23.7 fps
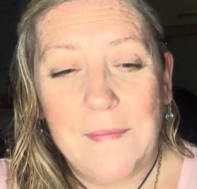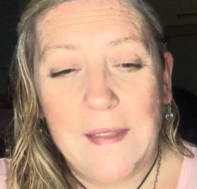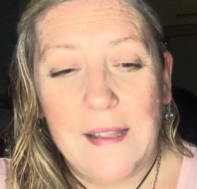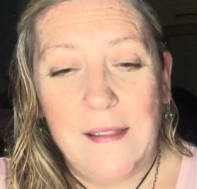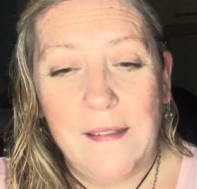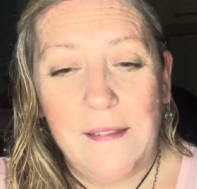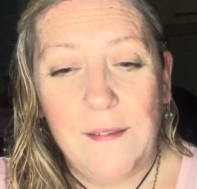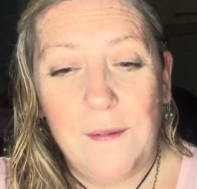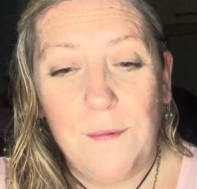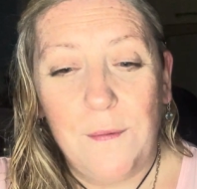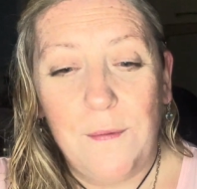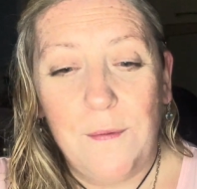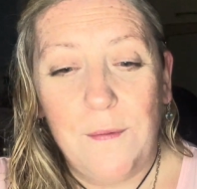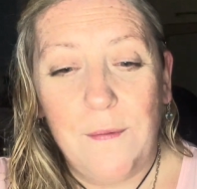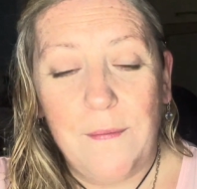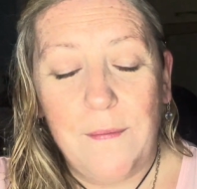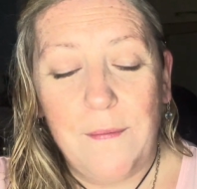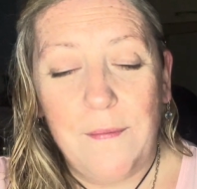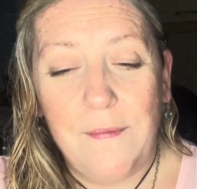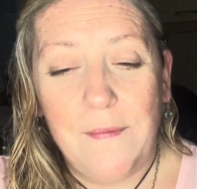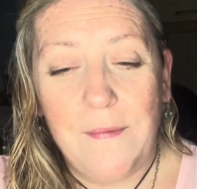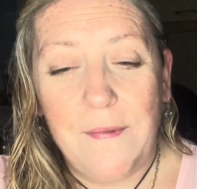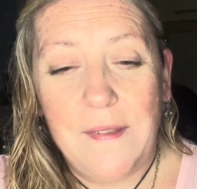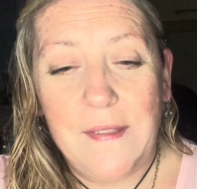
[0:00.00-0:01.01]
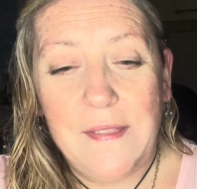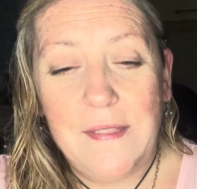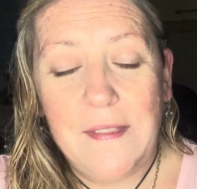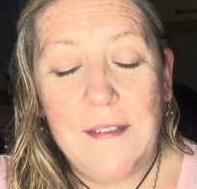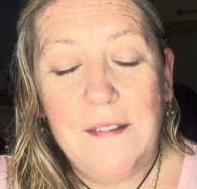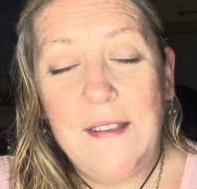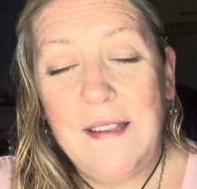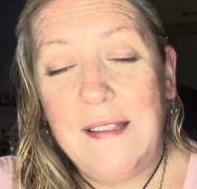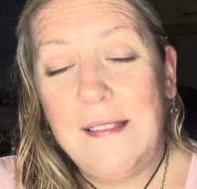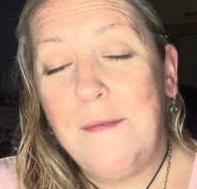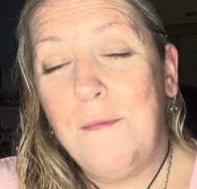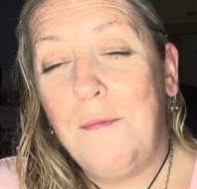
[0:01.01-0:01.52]
So the
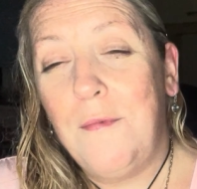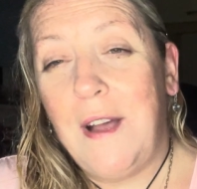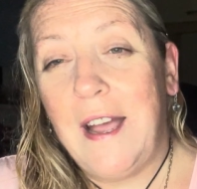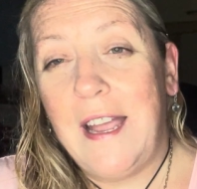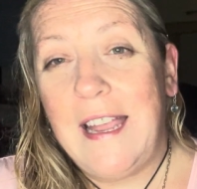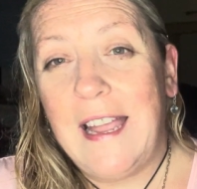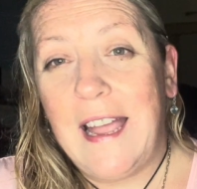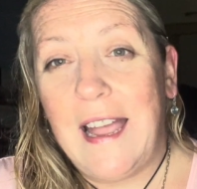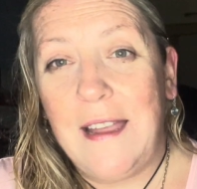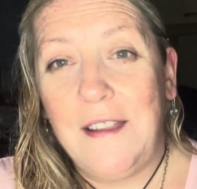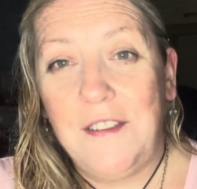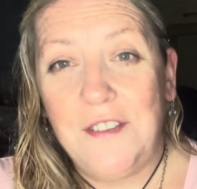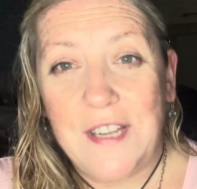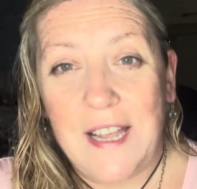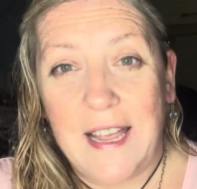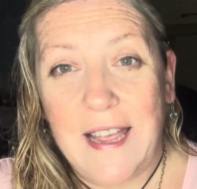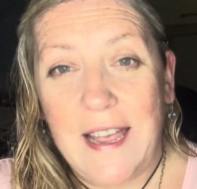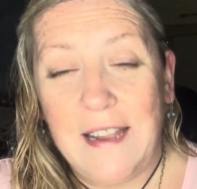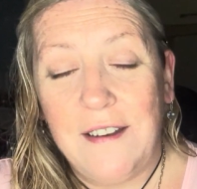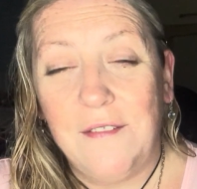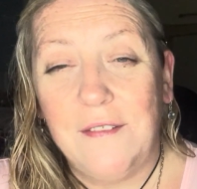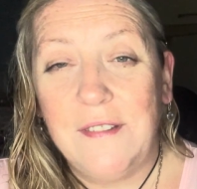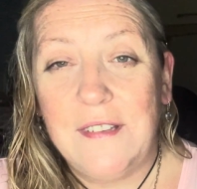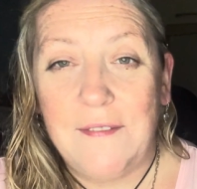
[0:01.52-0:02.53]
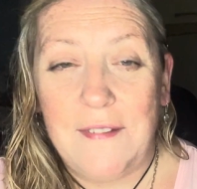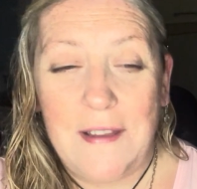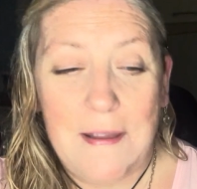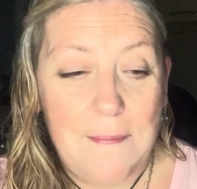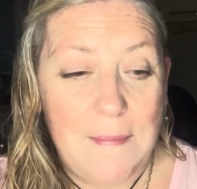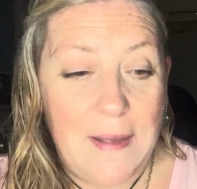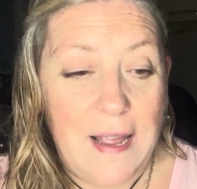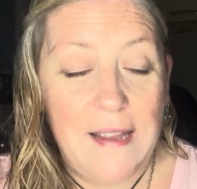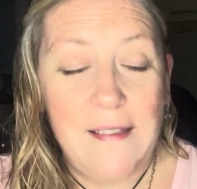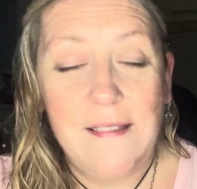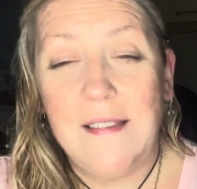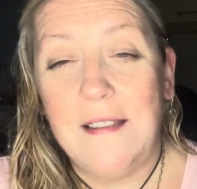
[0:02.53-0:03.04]
reason why I channel Divine
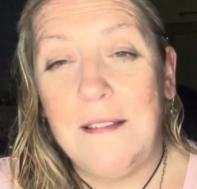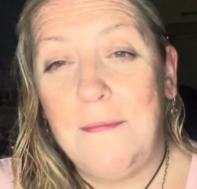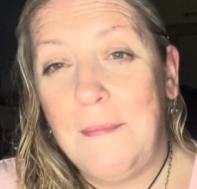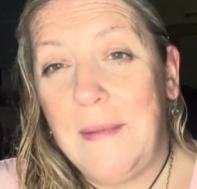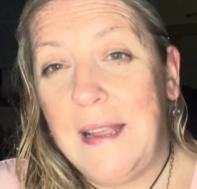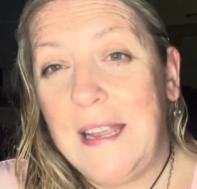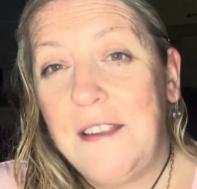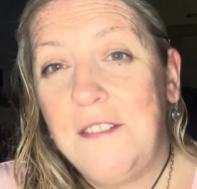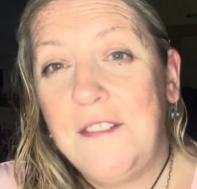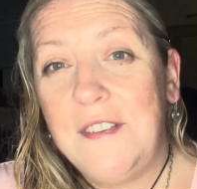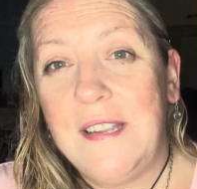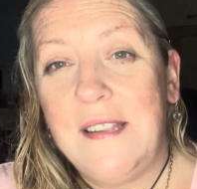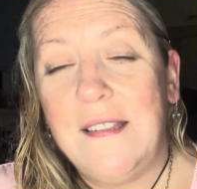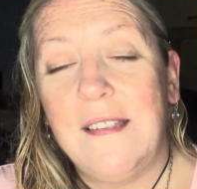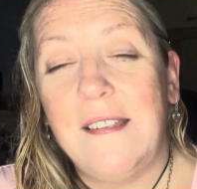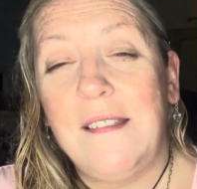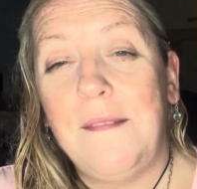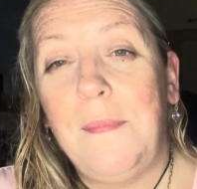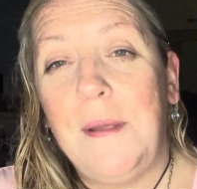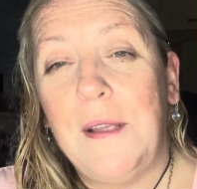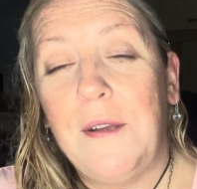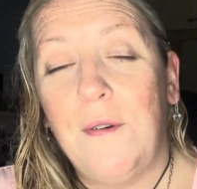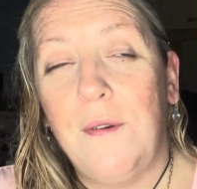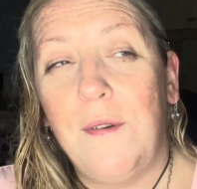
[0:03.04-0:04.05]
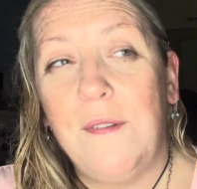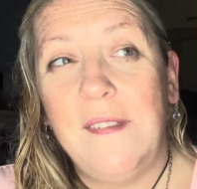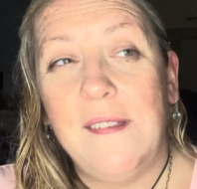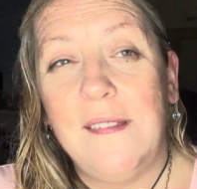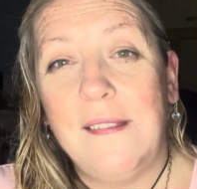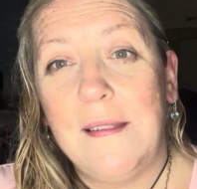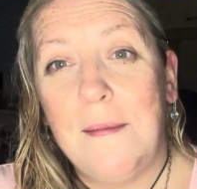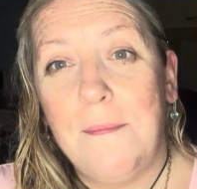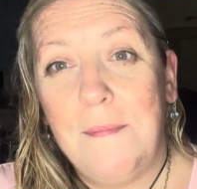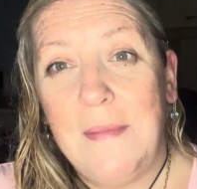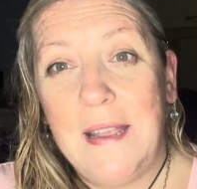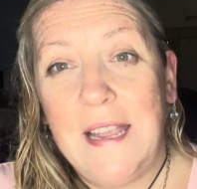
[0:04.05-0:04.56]
Masculine messages is because
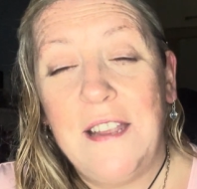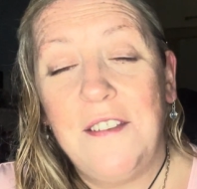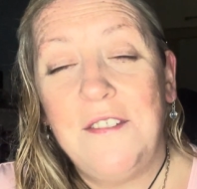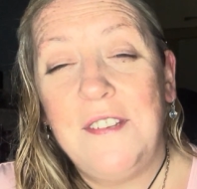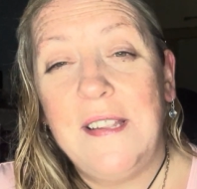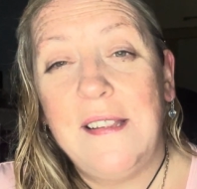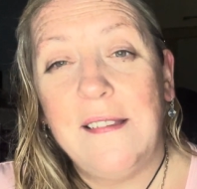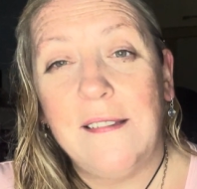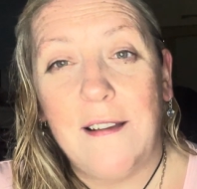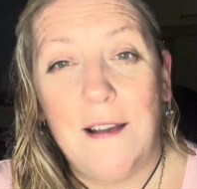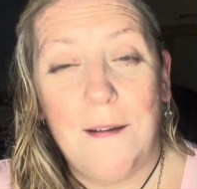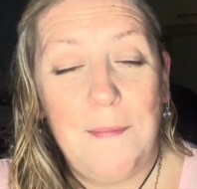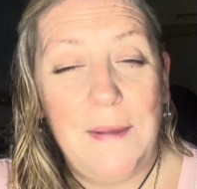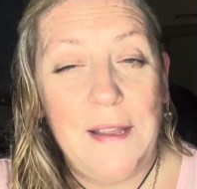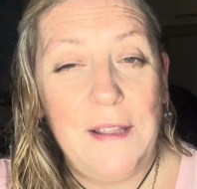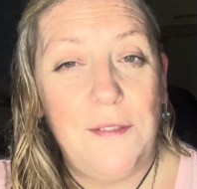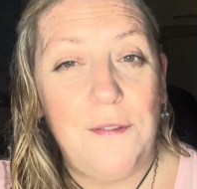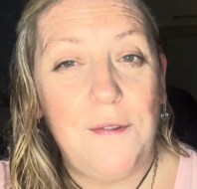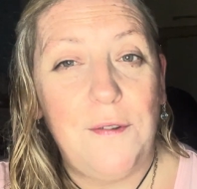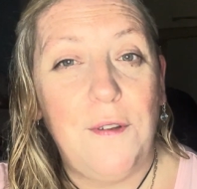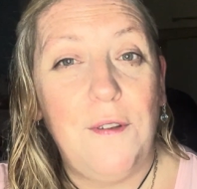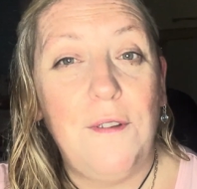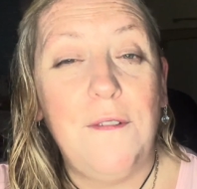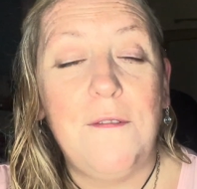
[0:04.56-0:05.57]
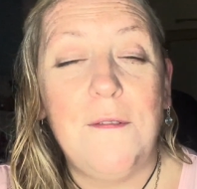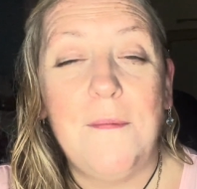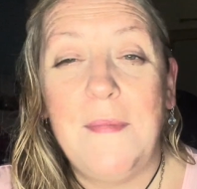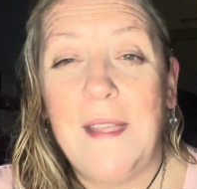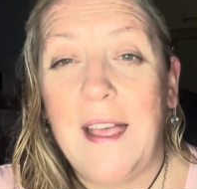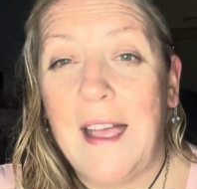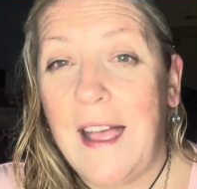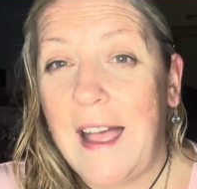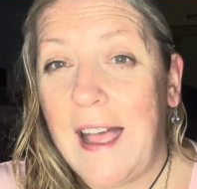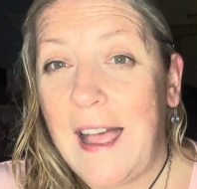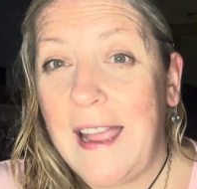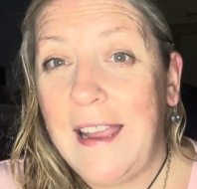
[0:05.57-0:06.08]
it's the messages coming through from the
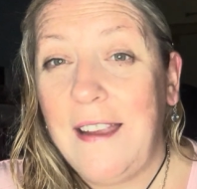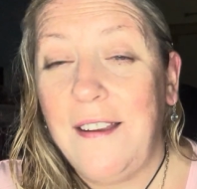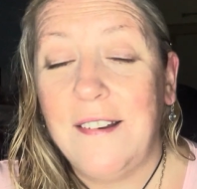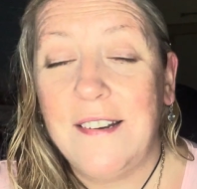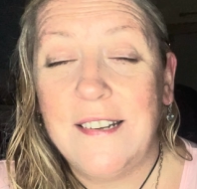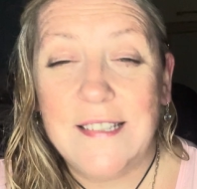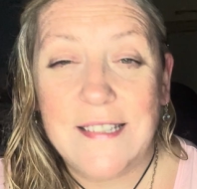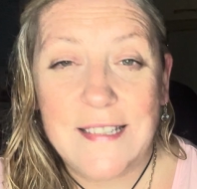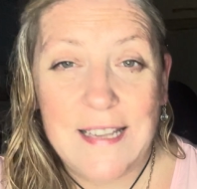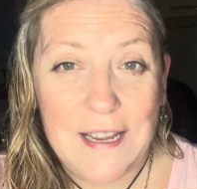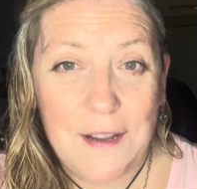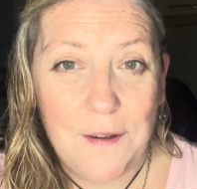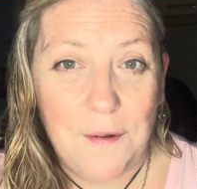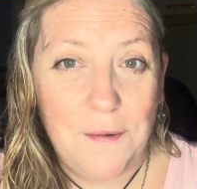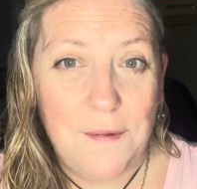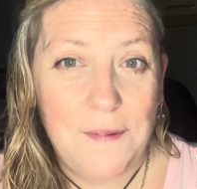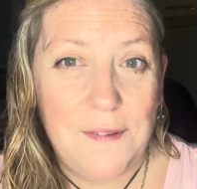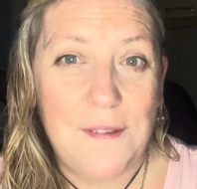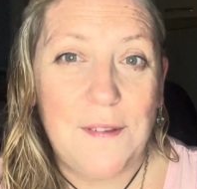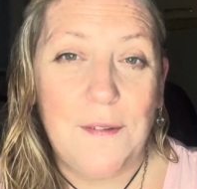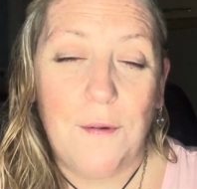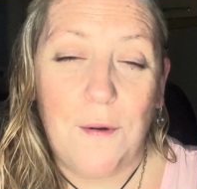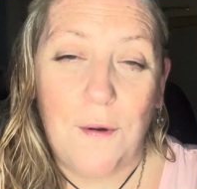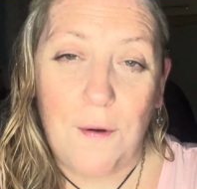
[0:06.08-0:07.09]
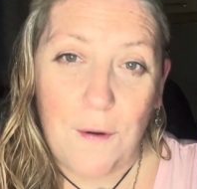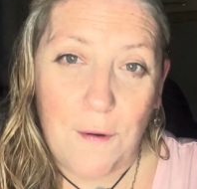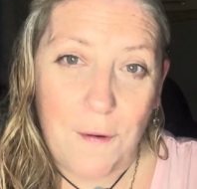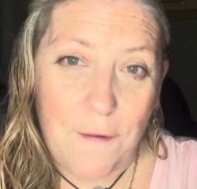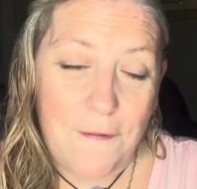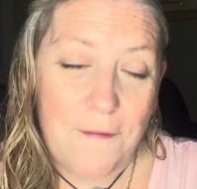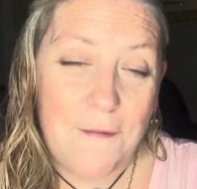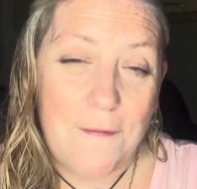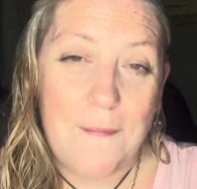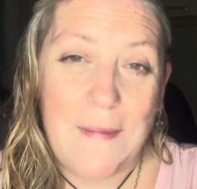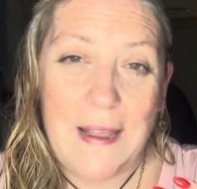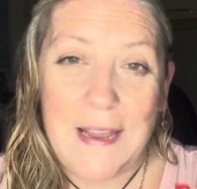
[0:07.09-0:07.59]
higher selves of
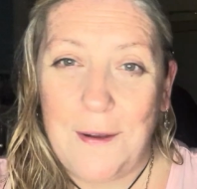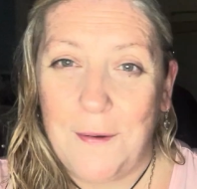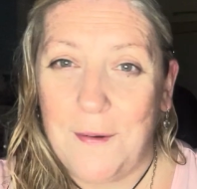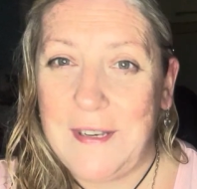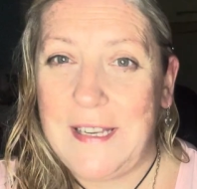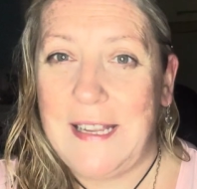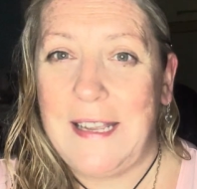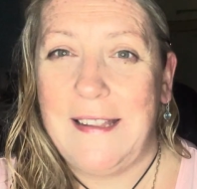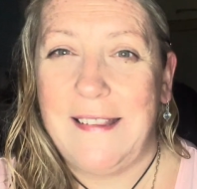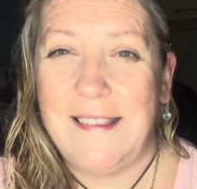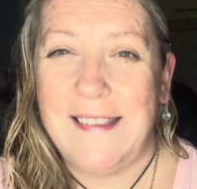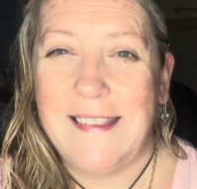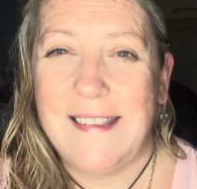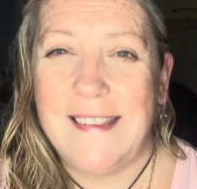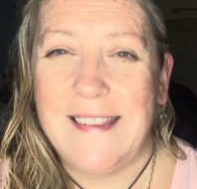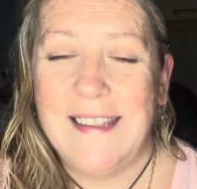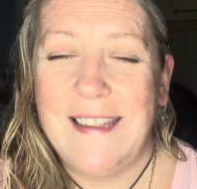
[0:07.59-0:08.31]
my audience.